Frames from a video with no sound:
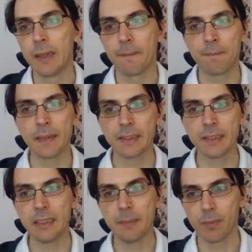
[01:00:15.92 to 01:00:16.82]

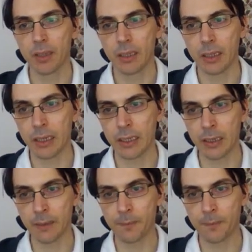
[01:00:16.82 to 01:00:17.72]
Finally, uh,
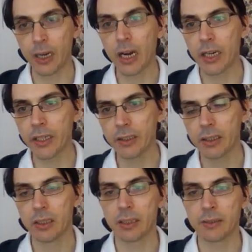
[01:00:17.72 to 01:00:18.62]
for R,
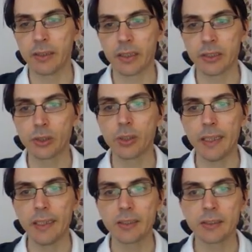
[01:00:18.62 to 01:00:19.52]
there are two
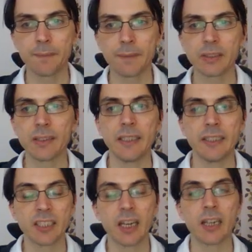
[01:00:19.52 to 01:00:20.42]
links. The first link
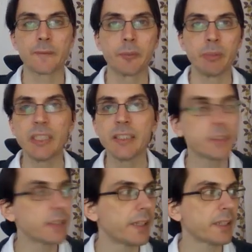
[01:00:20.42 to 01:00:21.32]
is R for beginner
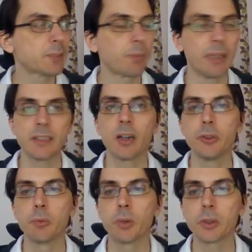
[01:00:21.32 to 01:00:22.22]
that explains how you
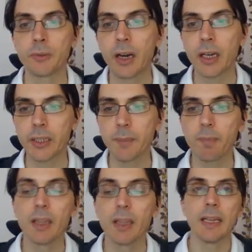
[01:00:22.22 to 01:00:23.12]
work with R
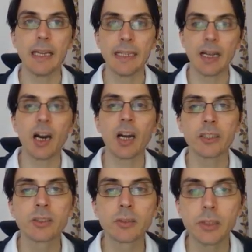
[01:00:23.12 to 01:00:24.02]
and R
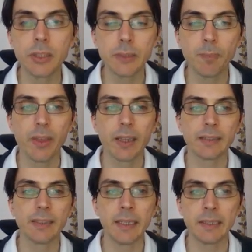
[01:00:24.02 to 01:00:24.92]
Studio
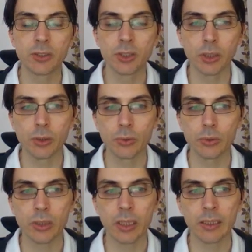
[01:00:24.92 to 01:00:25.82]
that
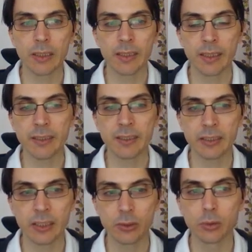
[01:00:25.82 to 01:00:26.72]
shows, uh, that is
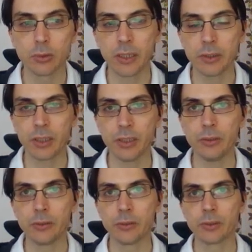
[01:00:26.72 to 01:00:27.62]
the tool that you can
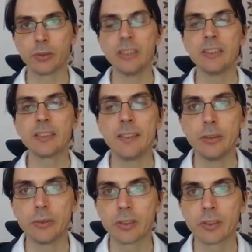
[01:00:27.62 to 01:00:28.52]
use to easily
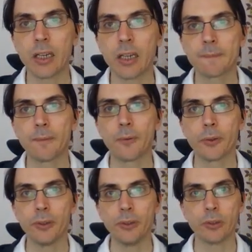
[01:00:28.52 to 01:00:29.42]
use R
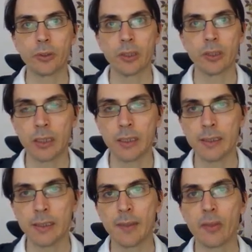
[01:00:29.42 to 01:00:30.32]
for your
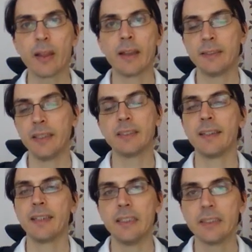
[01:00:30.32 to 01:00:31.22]
uh, data
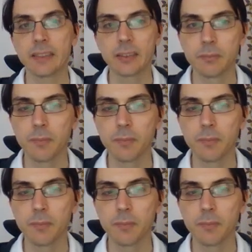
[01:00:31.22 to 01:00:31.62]
analysis.